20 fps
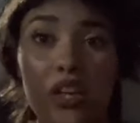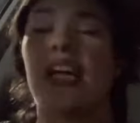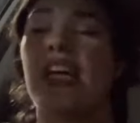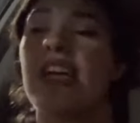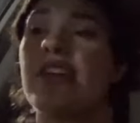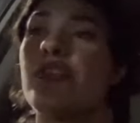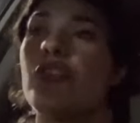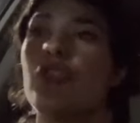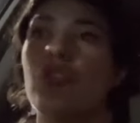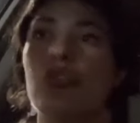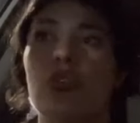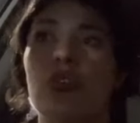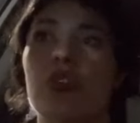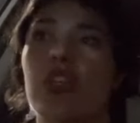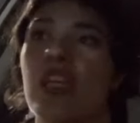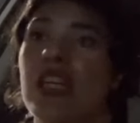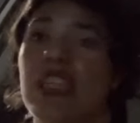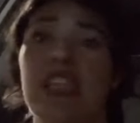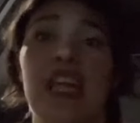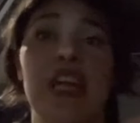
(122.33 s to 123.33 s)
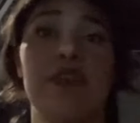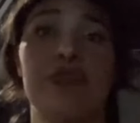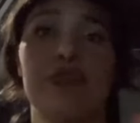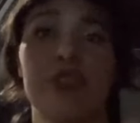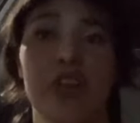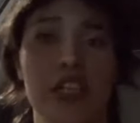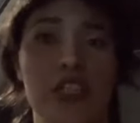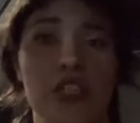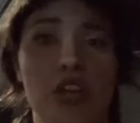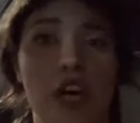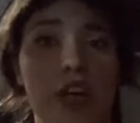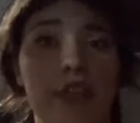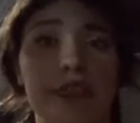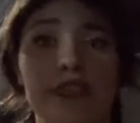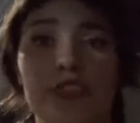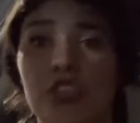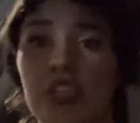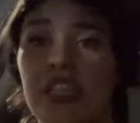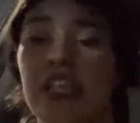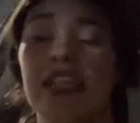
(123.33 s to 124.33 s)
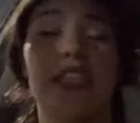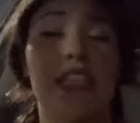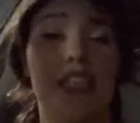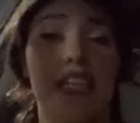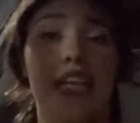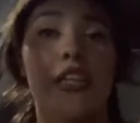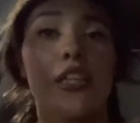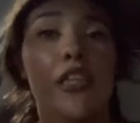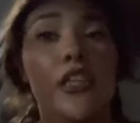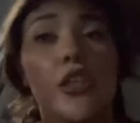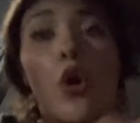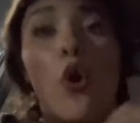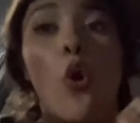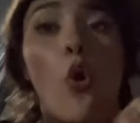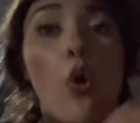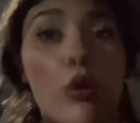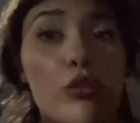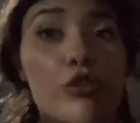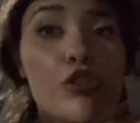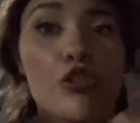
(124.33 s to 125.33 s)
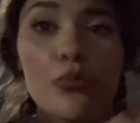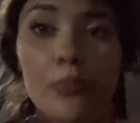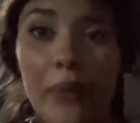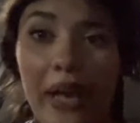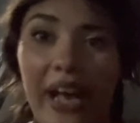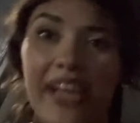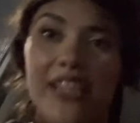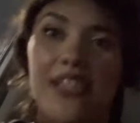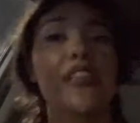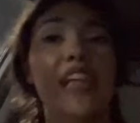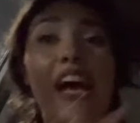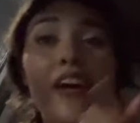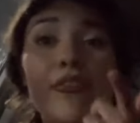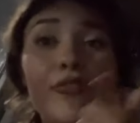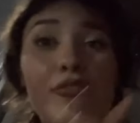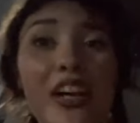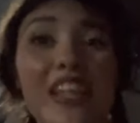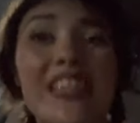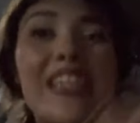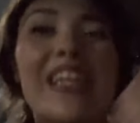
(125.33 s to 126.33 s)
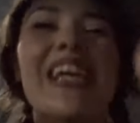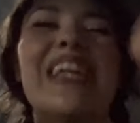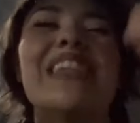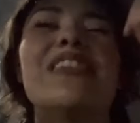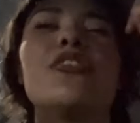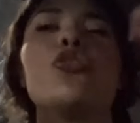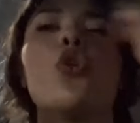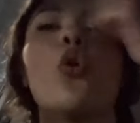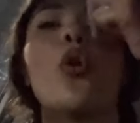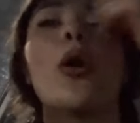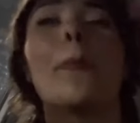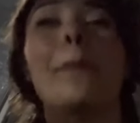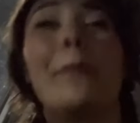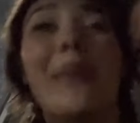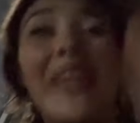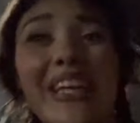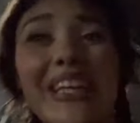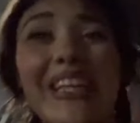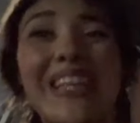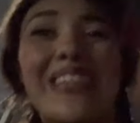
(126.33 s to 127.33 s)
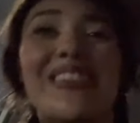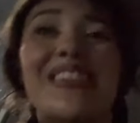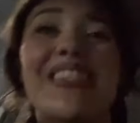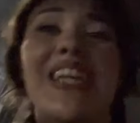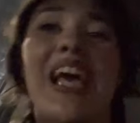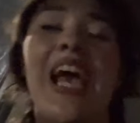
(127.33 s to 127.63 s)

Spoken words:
if you don't cut that friend off, they're gonna hold you back. That friend is your biggest